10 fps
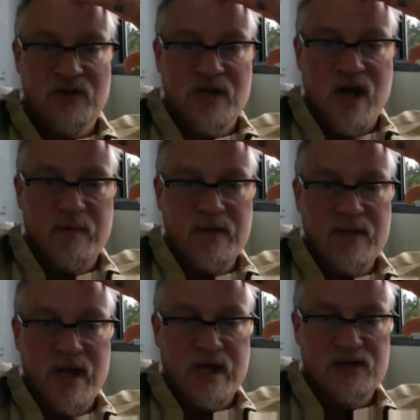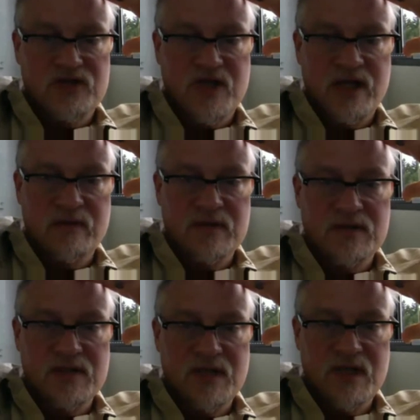Copy that
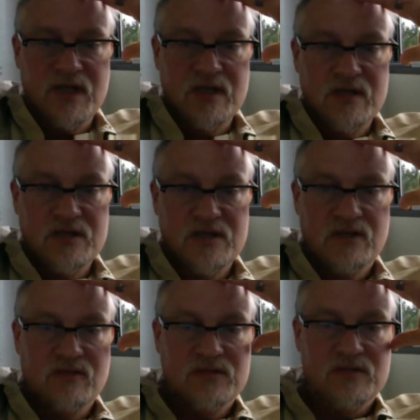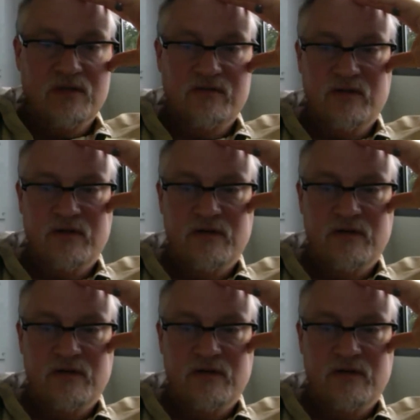JDBC SQL Server.